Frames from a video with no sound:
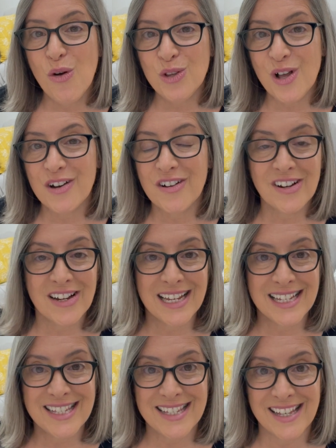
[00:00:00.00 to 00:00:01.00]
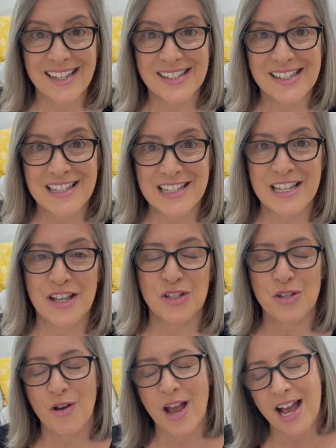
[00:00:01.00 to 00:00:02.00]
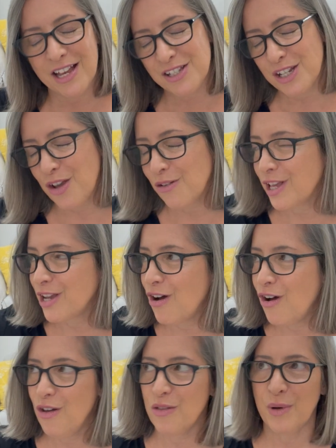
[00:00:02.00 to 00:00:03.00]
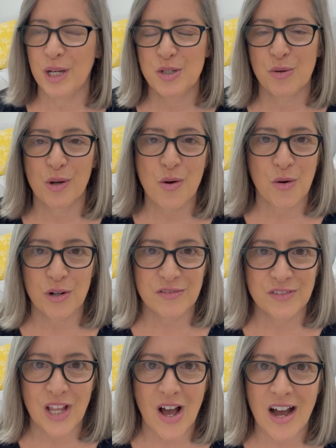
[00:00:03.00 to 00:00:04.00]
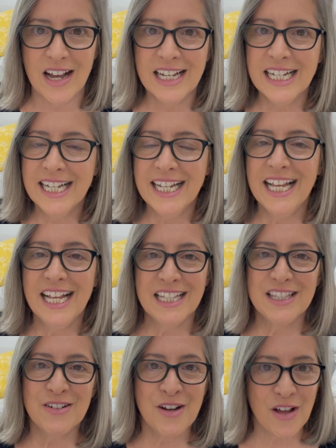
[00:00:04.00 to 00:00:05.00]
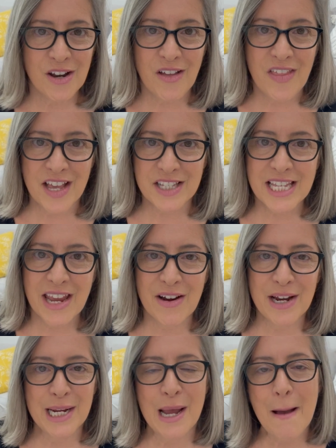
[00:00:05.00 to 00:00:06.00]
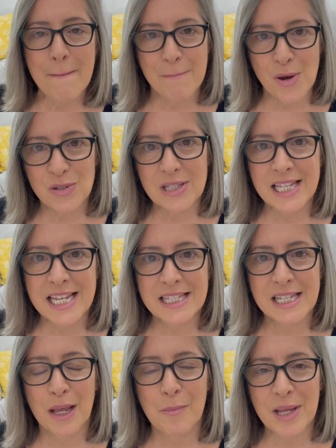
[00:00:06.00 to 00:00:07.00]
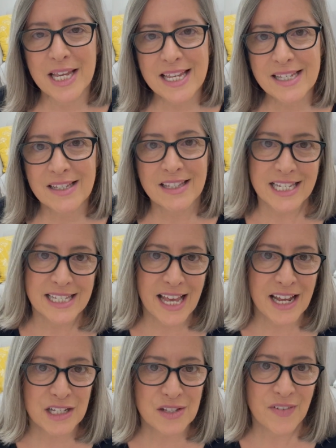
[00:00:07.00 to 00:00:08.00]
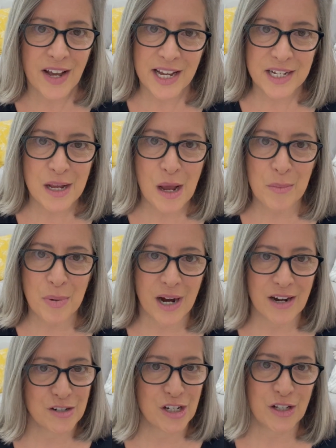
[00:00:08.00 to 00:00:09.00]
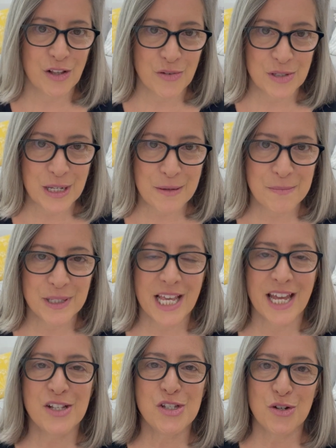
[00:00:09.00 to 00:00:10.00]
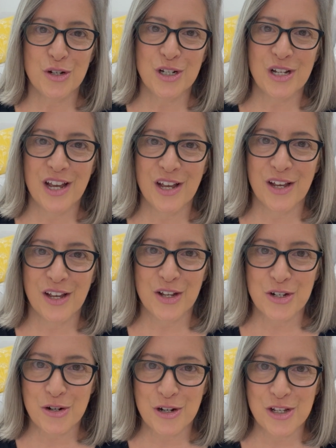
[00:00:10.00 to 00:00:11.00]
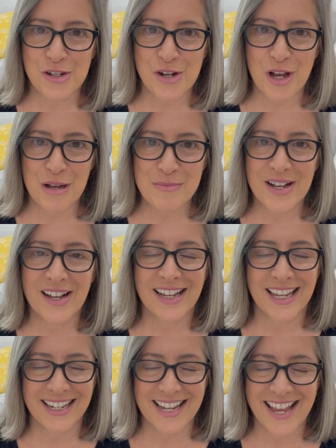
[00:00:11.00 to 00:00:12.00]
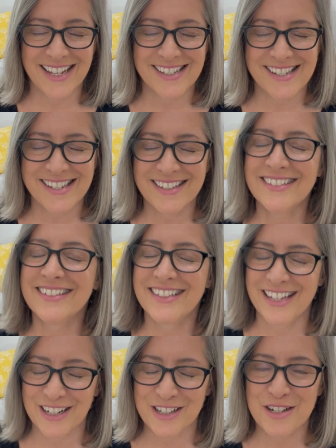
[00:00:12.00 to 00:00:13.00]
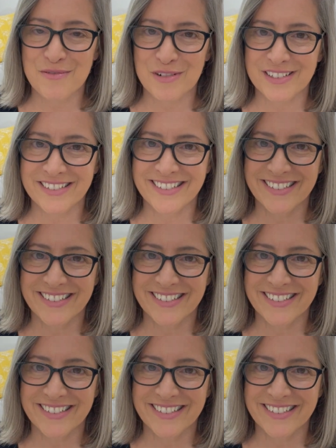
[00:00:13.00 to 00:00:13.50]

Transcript: longer exists. So it has to go like all the way to a court of law. They're not all that scary. Most liens can be easily satisfied prior to closing, but that is your attorney's job. Again, hence, get a good one.